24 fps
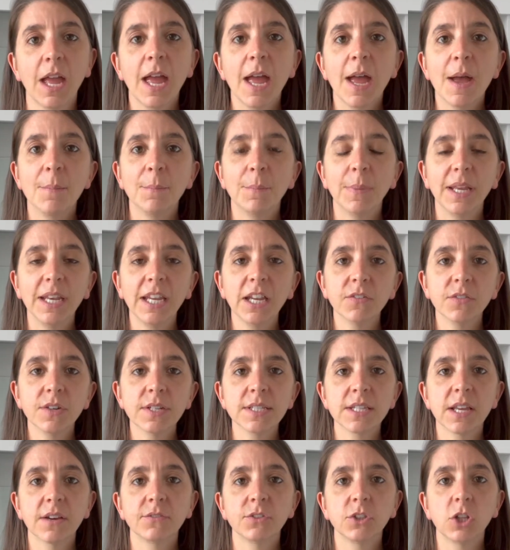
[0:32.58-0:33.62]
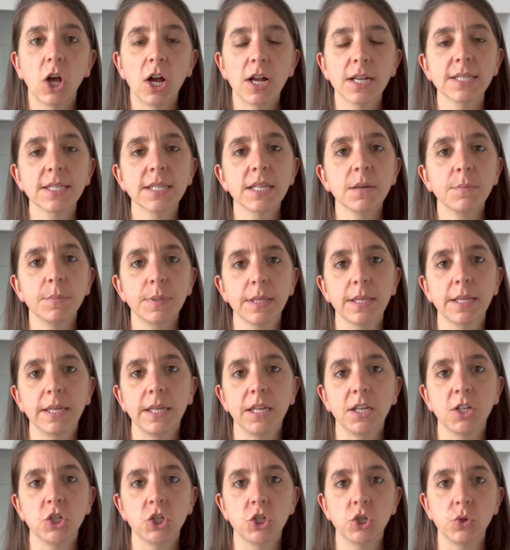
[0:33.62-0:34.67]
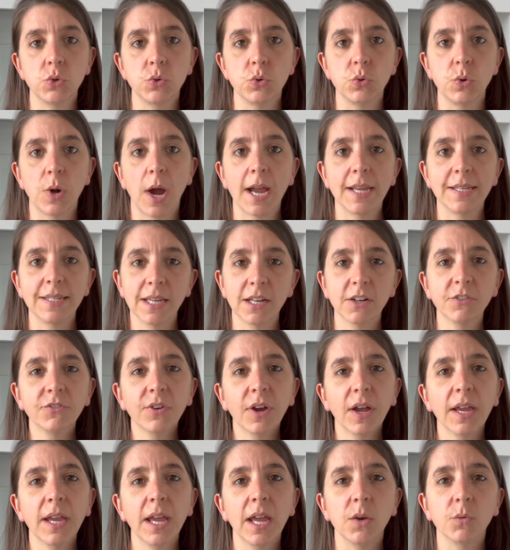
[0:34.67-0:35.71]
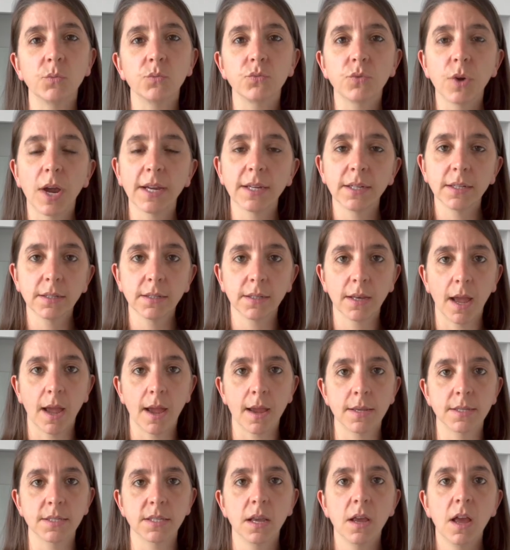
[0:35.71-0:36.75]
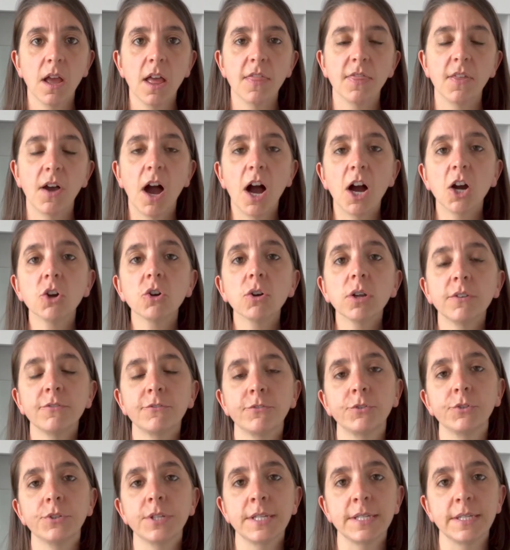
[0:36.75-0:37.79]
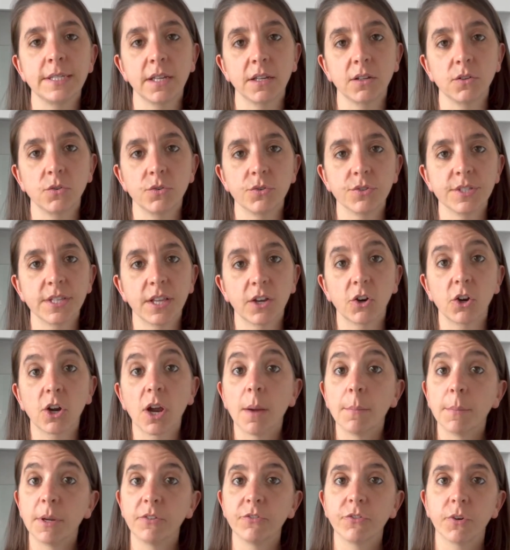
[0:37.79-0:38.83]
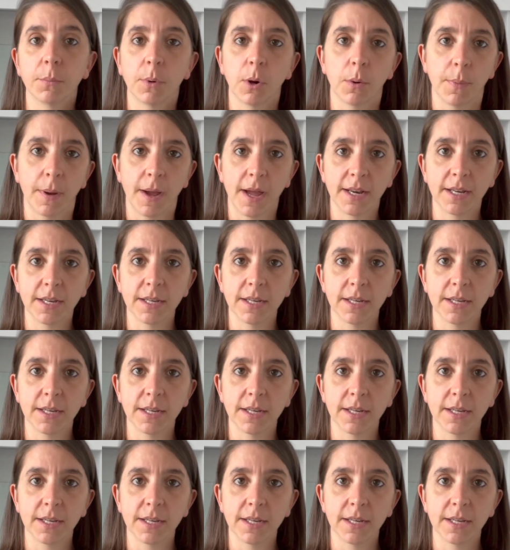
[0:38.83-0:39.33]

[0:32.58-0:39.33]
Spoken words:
Many of us have lost the ability to identify and recognize the hunger and fullness signals that are coming from our body.